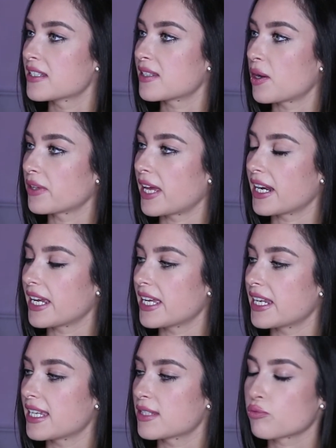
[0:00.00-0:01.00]
so that
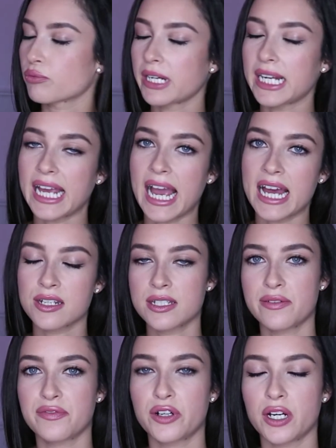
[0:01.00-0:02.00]
it is really
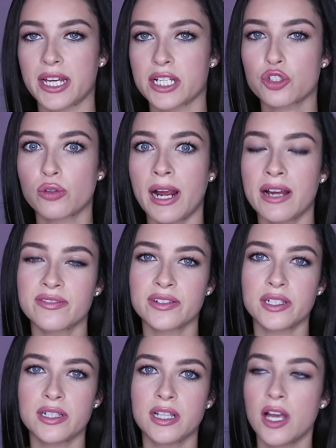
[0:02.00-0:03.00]
handy for like
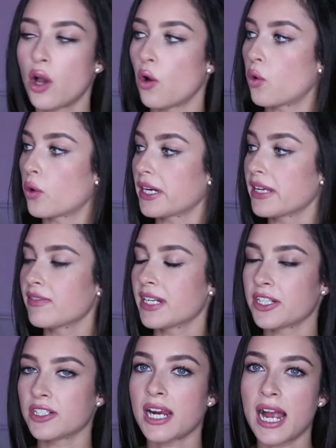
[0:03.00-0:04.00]
travel or even
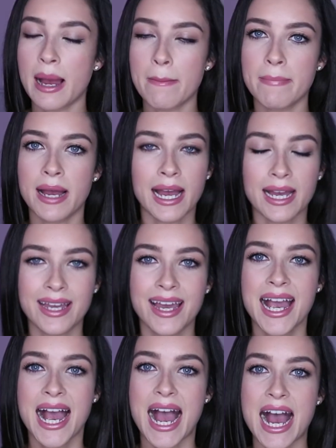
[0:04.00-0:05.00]
in your handbag.
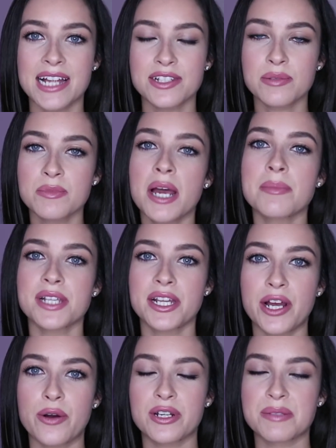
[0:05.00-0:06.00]
And sometimes I
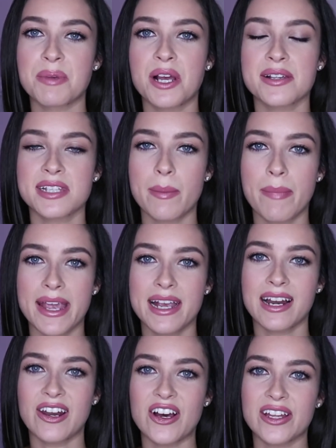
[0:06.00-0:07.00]
notice, because I
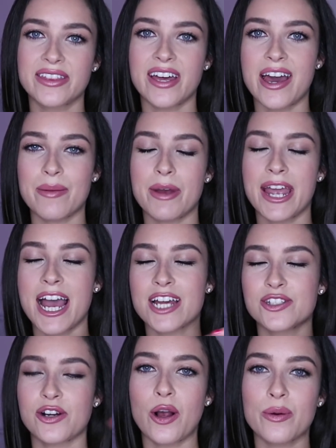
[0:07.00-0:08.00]
bake a lot, that my
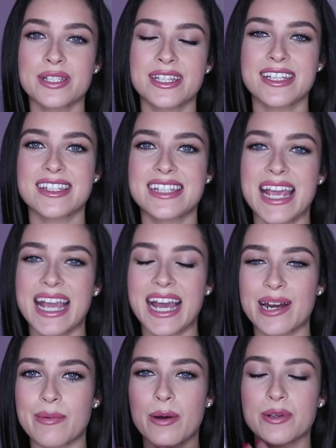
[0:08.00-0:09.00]
hands are always in the sink
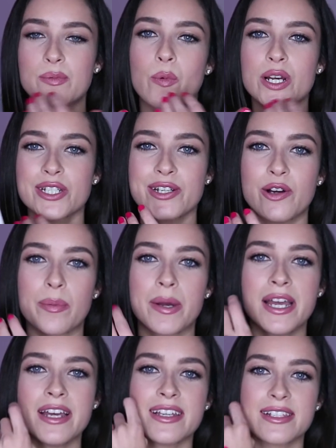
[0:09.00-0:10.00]
and I'm always washing up,
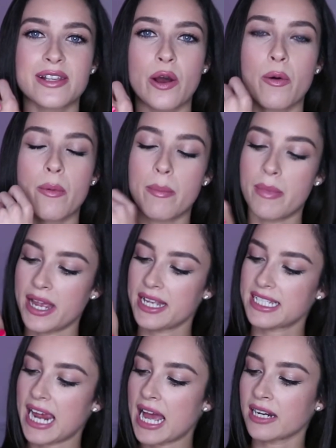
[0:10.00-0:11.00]
so my
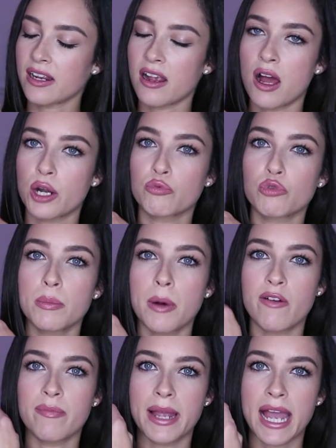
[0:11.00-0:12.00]
tan can kind of rub
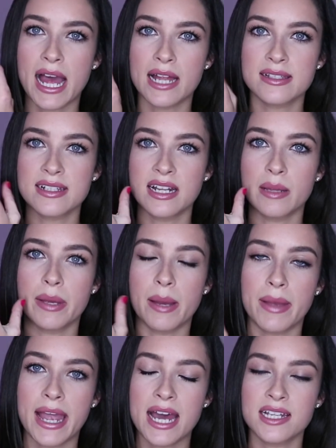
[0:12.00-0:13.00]
off my hands a little
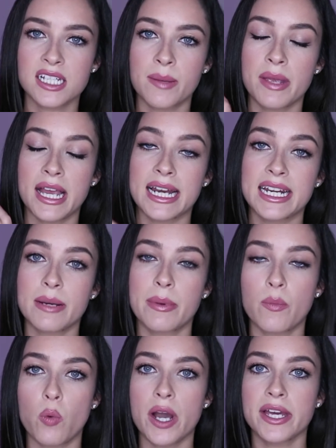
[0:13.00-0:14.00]
bit. My hands could be a little
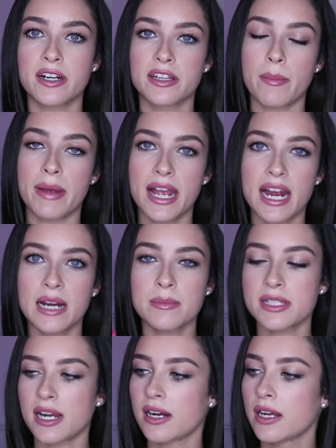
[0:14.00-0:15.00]
bit wider than my
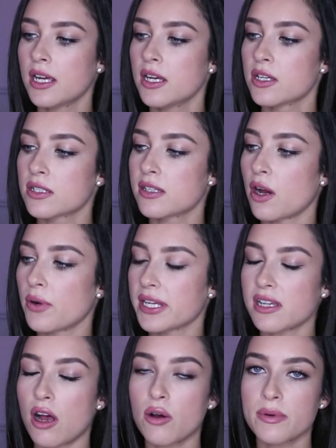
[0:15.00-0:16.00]
arms are, so
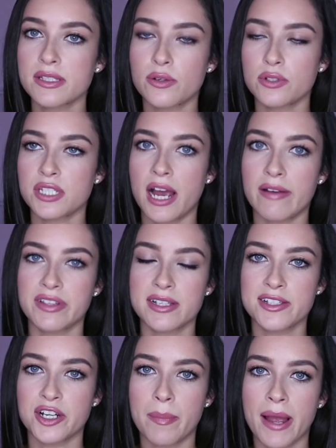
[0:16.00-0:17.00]
it's always good to have
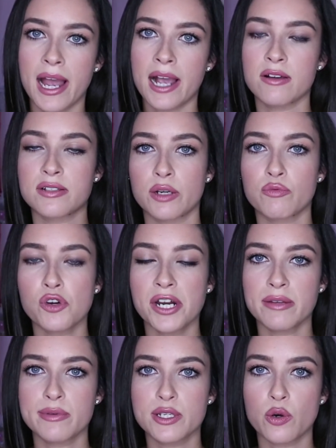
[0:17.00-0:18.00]
this in your bag, because I run
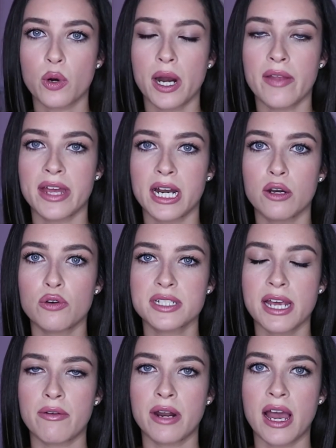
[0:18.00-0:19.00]
out the door and then I look
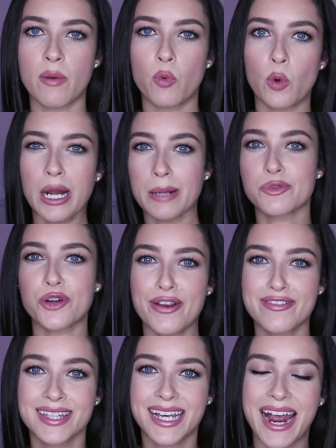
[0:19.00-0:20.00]
down while I'm
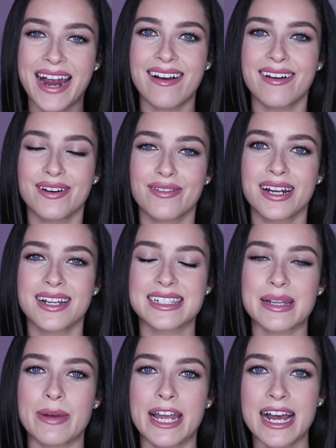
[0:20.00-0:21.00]
driving the car and I
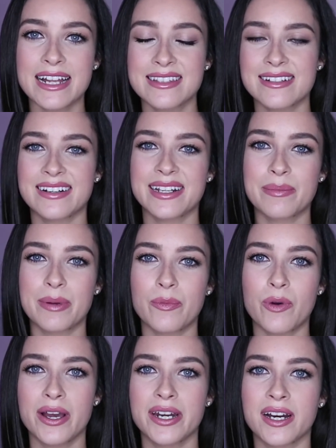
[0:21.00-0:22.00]
realize that my hands are a little bit
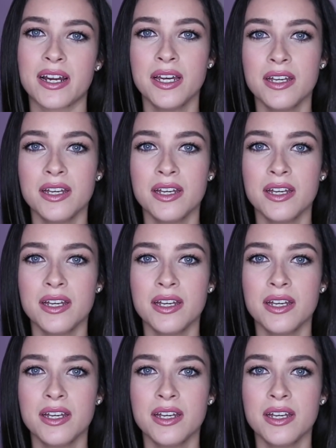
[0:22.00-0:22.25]
wider.